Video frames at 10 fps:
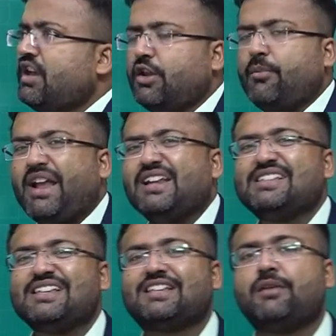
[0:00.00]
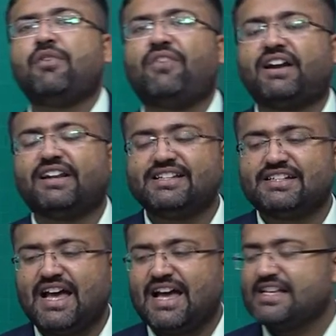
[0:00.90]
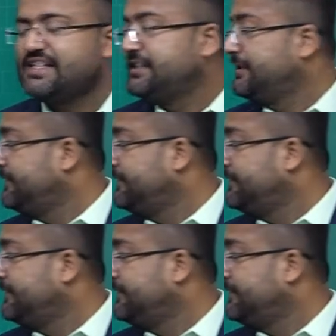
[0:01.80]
Now minus 6 can be factorized as